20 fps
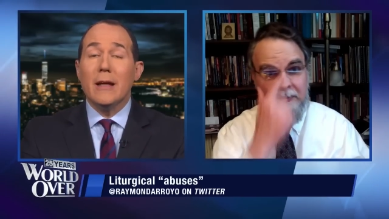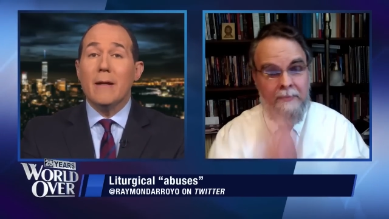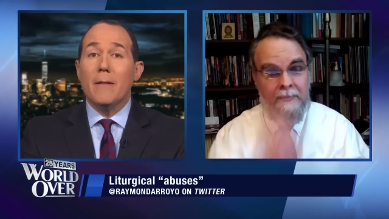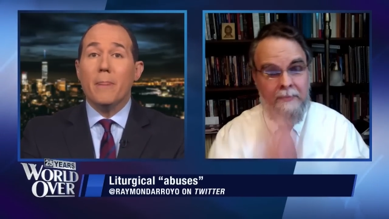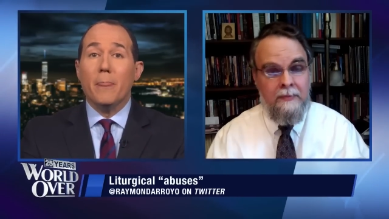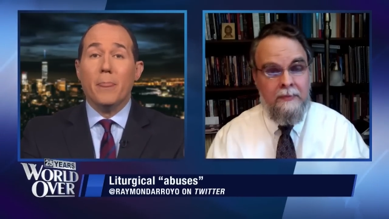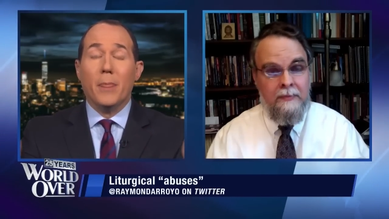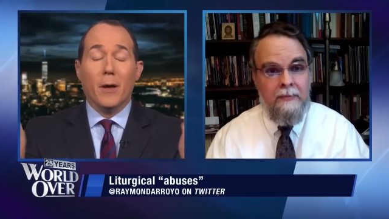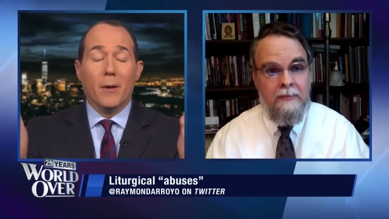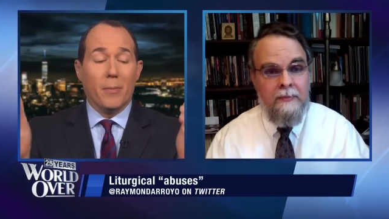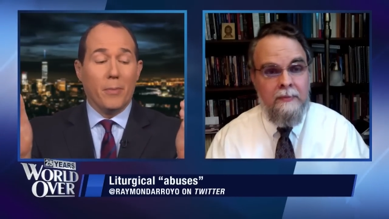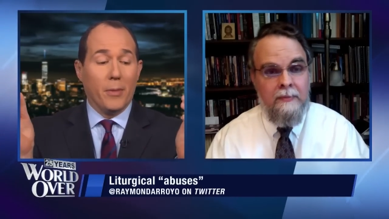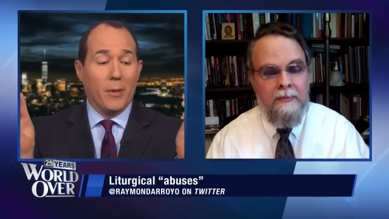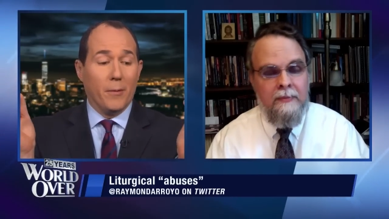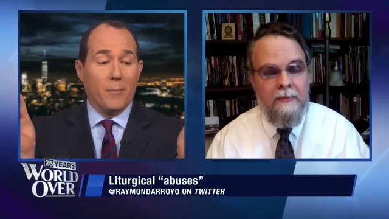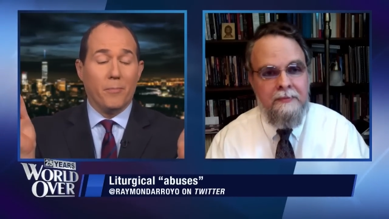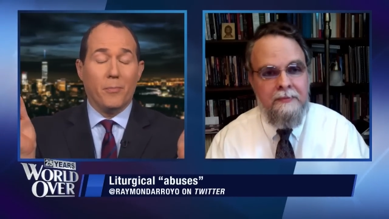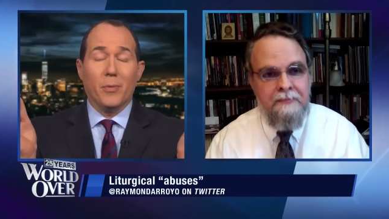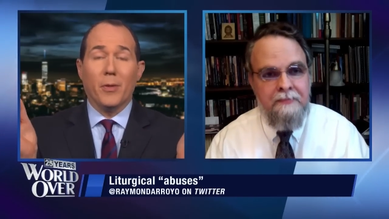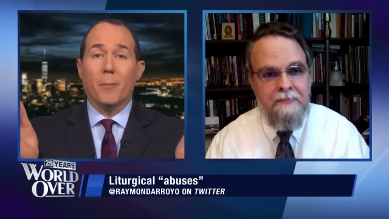Speaker 1: The, the,
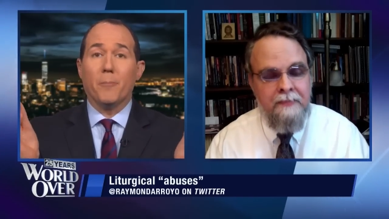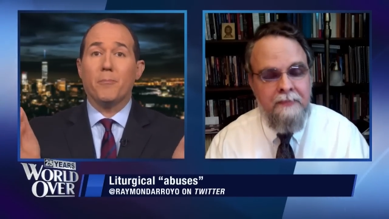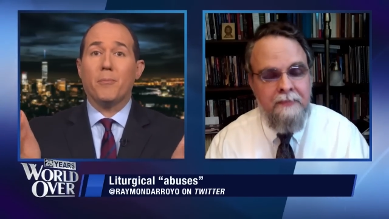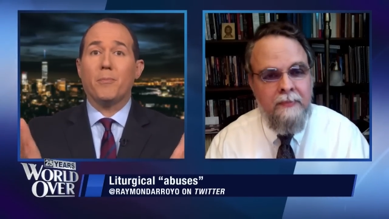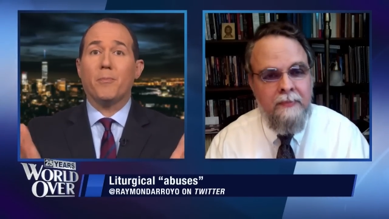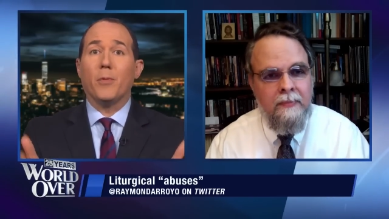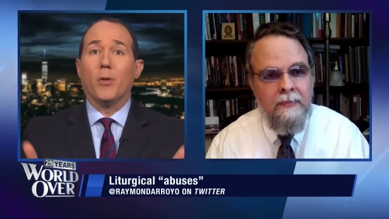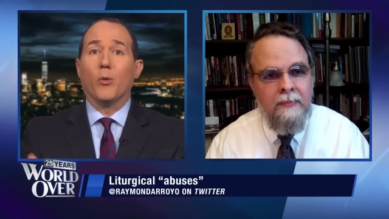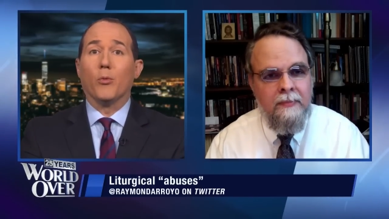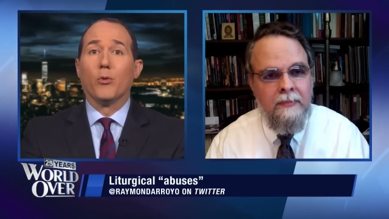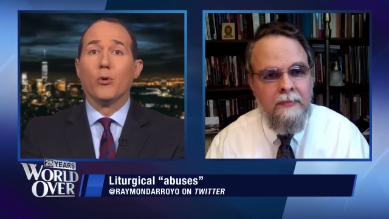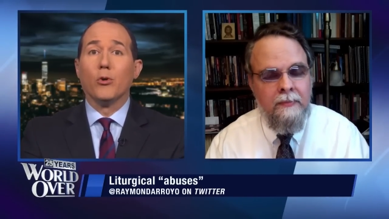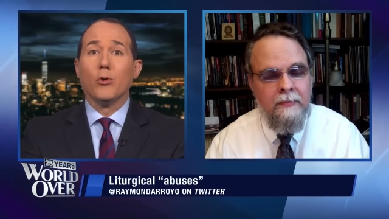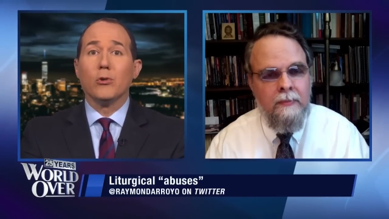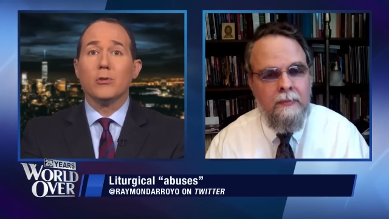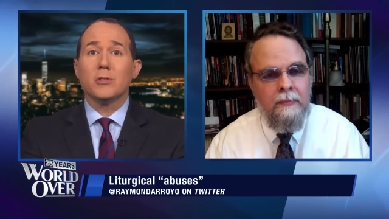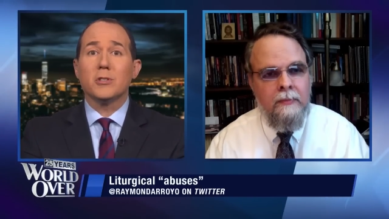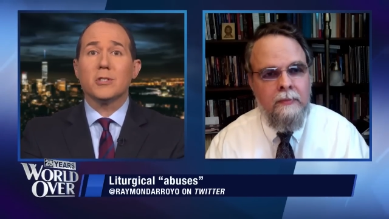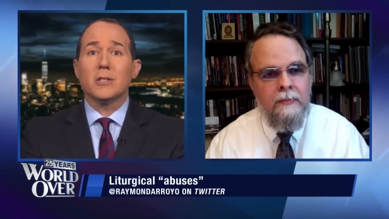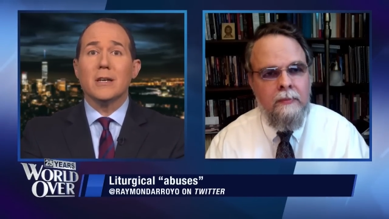the, the
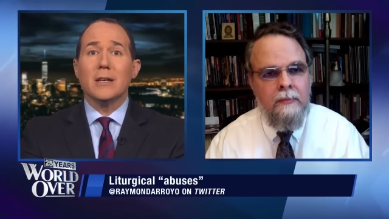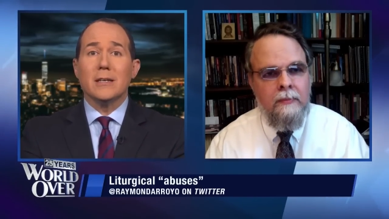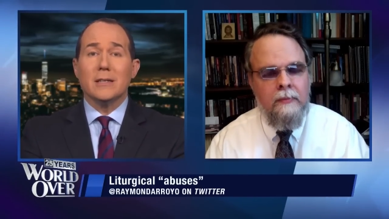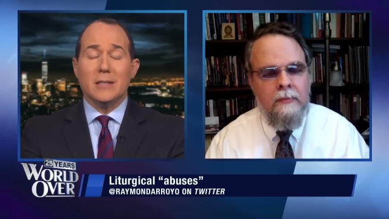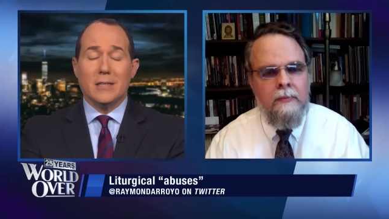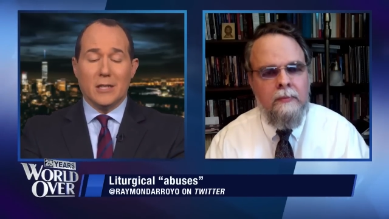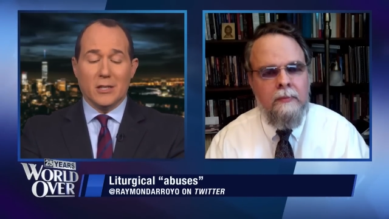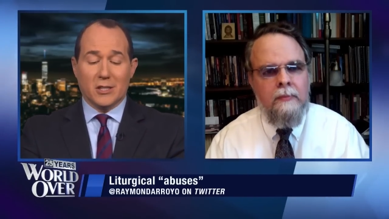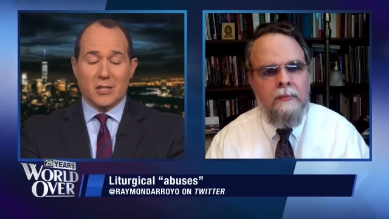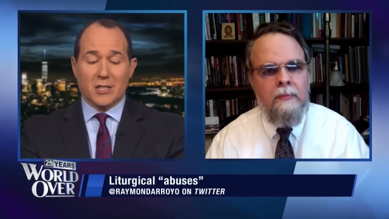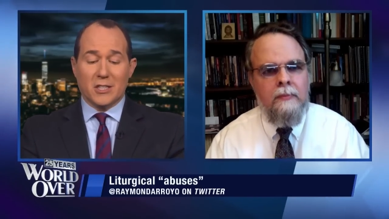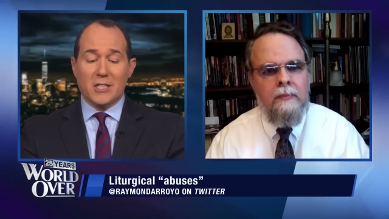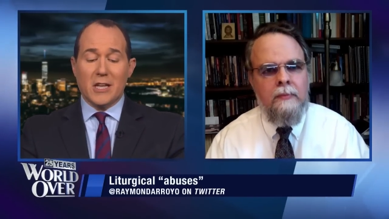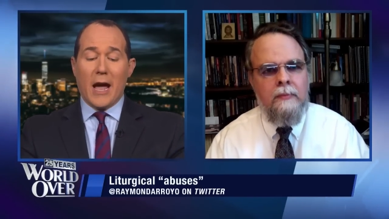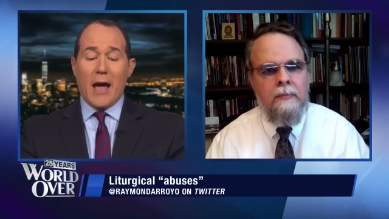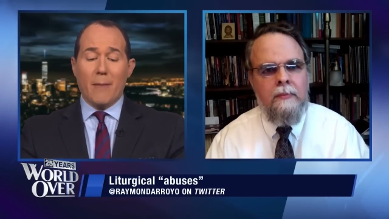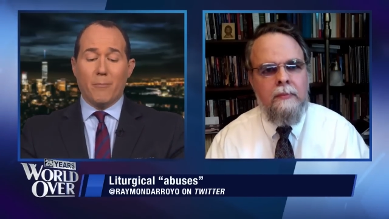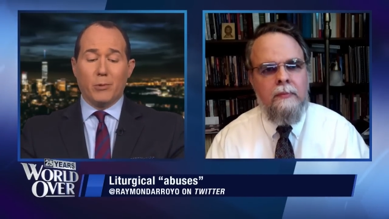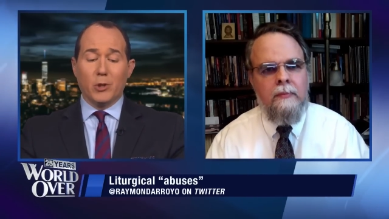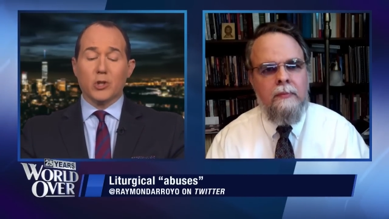rules, the
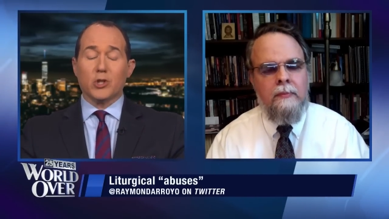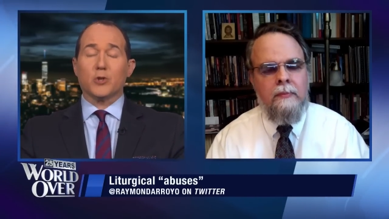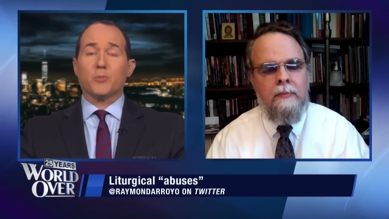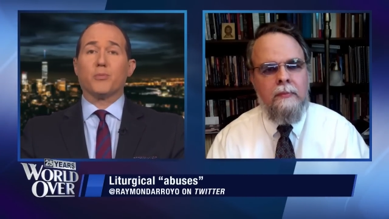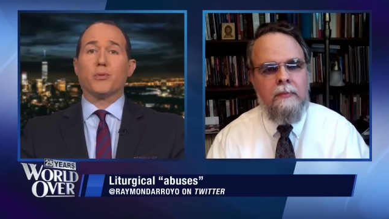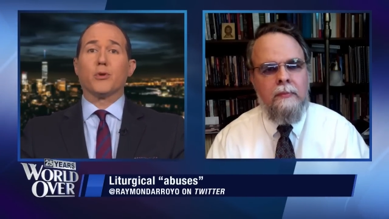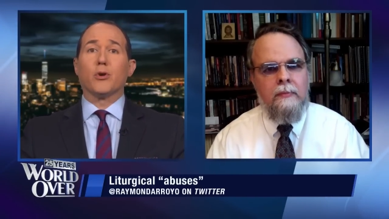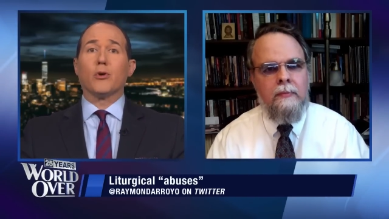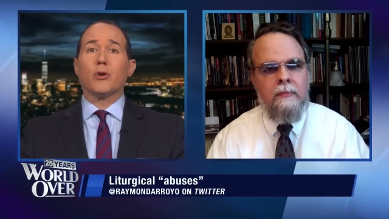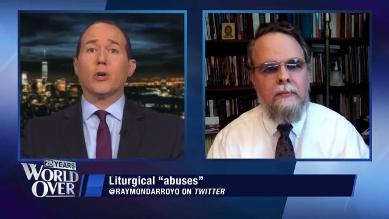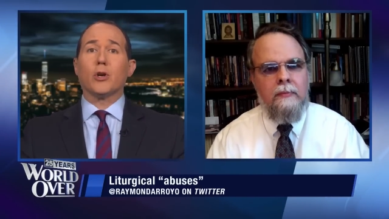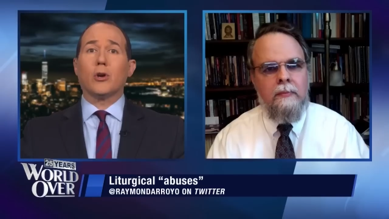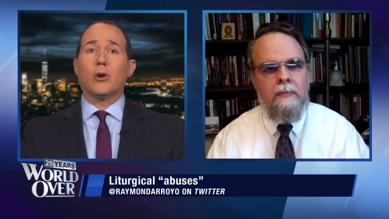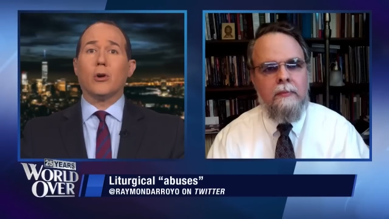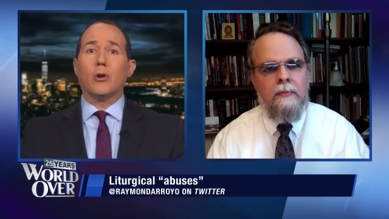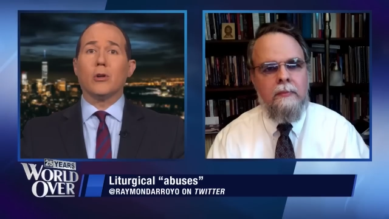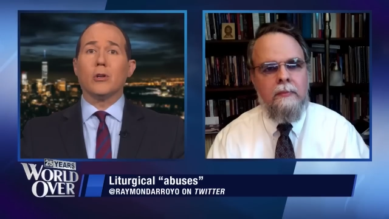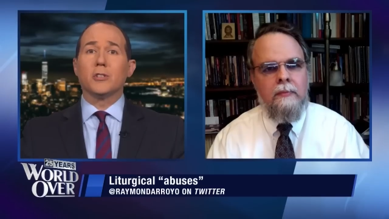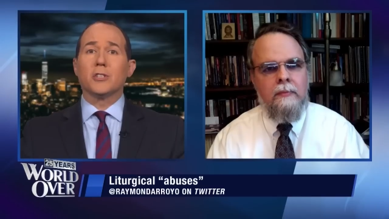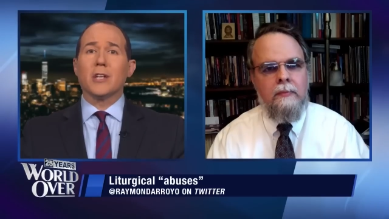established
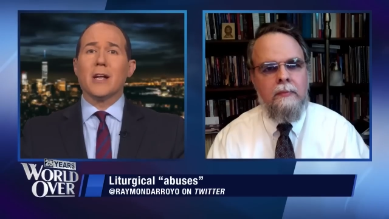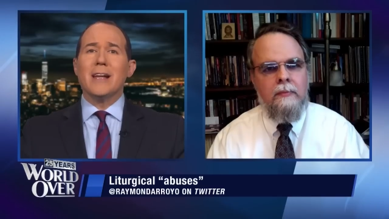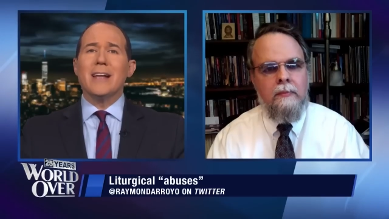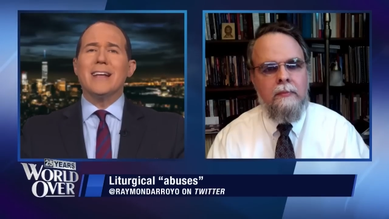protocols,